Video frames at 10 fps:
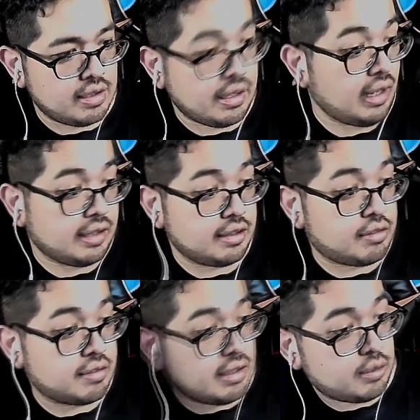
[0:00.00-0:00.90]
Yeah,
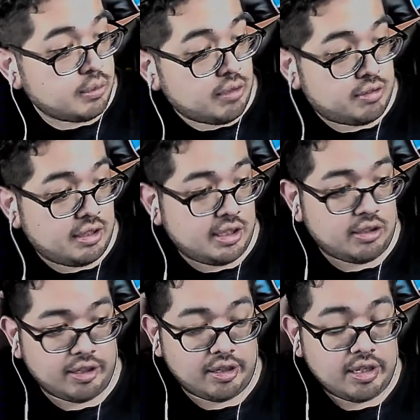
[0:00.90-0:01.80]
that's exactly what I was thinking,
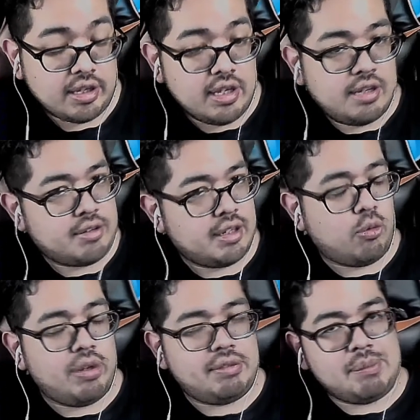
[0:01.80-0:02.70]
Godly. It's
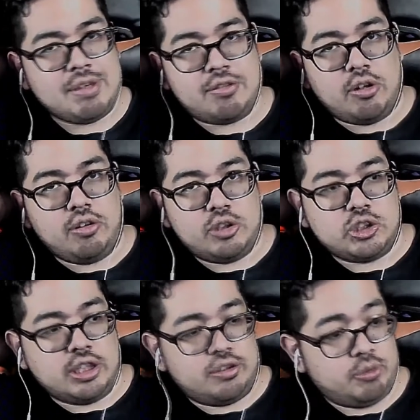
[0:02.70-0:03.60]
like, what if they missed all their
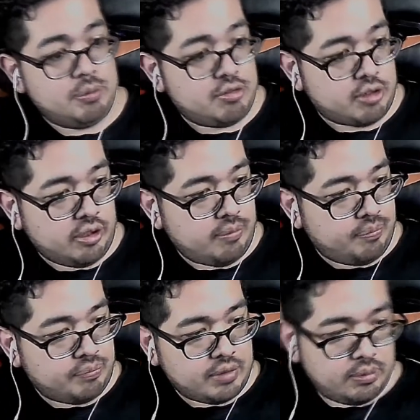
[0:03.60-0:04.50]
shots from the start,
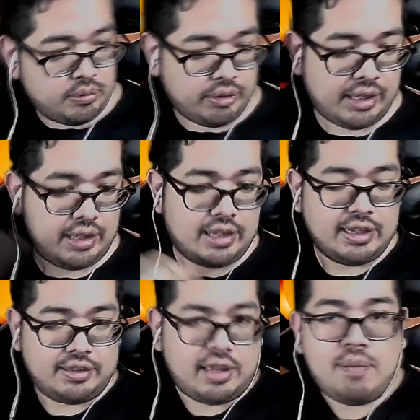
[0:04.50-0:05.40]
right? And
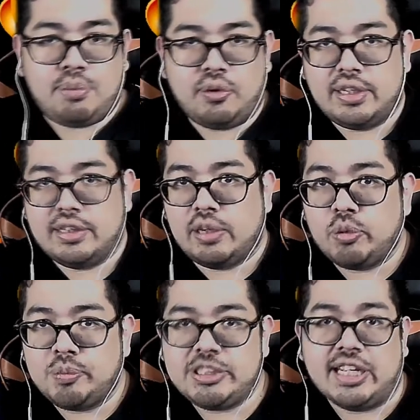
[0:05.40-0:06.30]
at that point, they
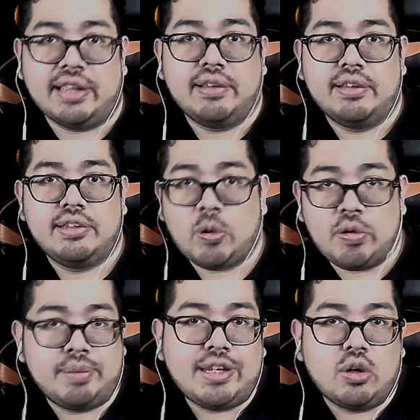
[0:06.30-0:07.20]
would tie. There
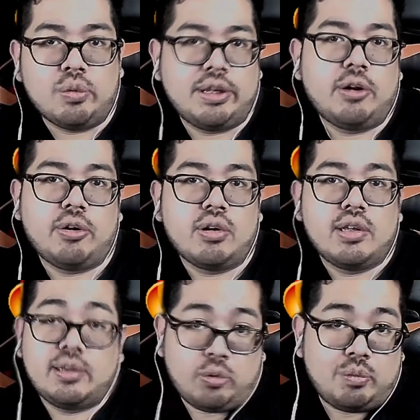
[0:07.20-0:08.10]
would be no winner.
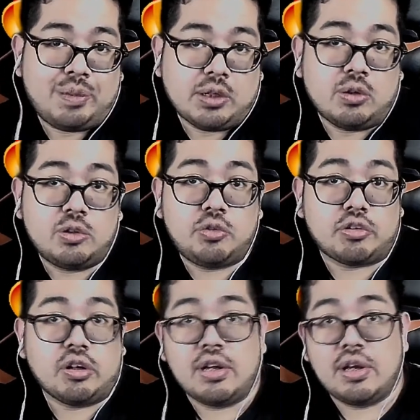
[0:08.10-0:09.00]
There would be no
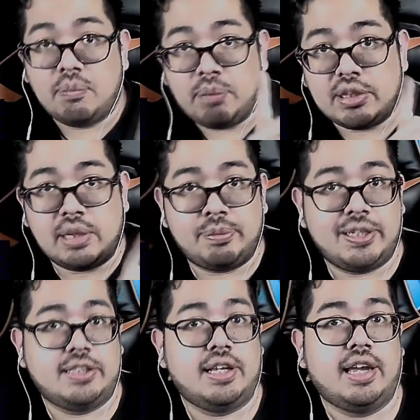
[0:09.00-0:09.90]
loser, but they
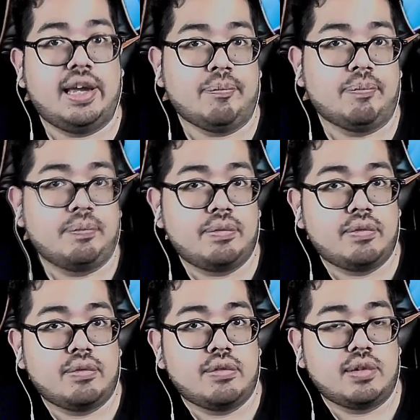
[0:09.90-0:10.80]
played the game,
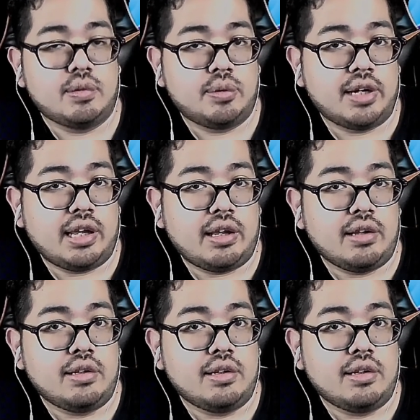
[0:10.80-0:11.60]
right?